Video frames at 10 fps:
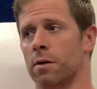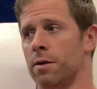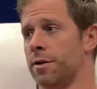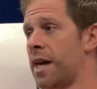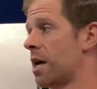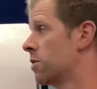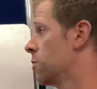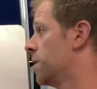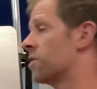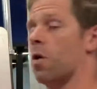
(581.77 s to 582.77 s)
you can't do
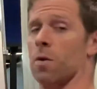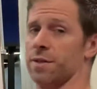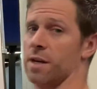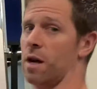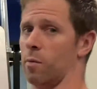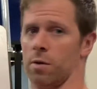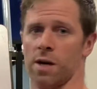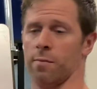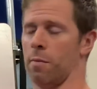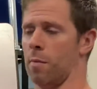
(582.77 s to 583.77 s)
these all the time.
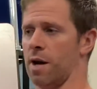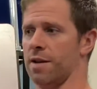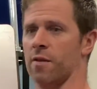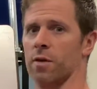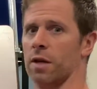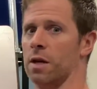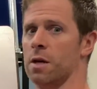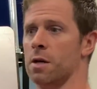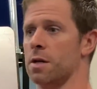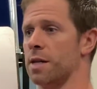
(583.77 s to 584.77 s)
I definitely
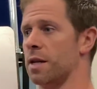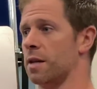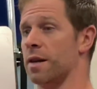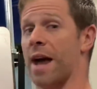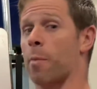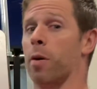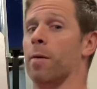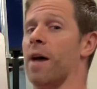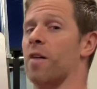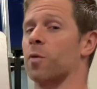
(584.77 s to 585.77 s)
needed a nap
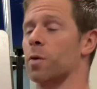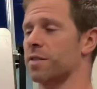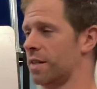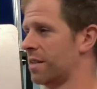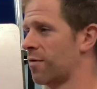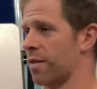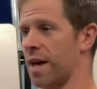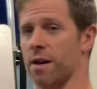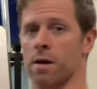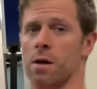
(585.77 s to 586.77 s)
afterwards. I definitely
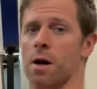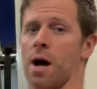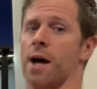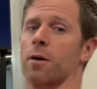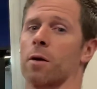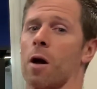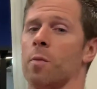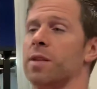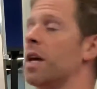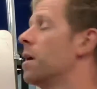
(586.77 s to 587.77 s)
had a higher carb
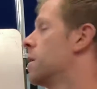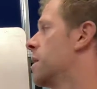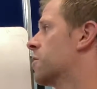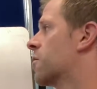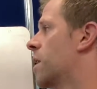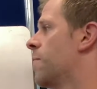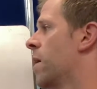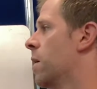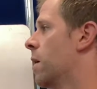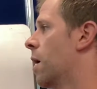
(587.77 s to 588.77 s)
day yesterday.
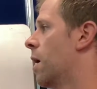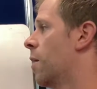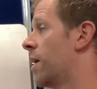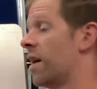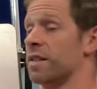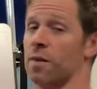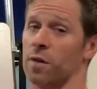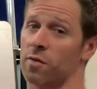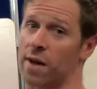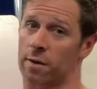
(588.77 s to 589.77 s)
And I definitely
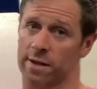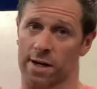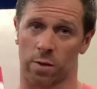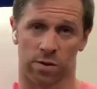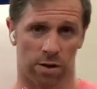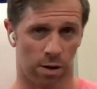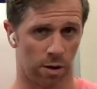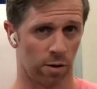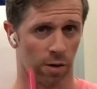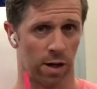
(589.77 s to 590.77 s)
found that I was
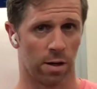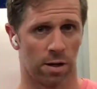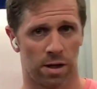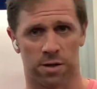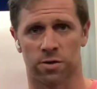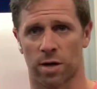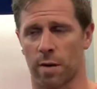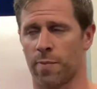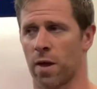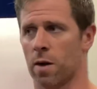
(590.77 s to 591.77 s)
hungry yesterday.
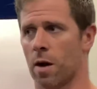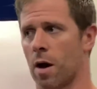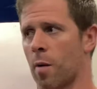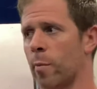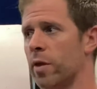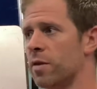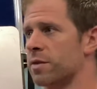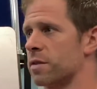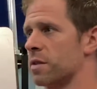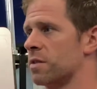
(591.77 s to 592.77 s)
But
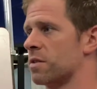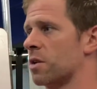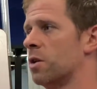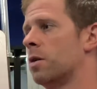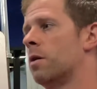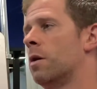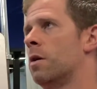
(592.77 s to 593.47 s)
this is a good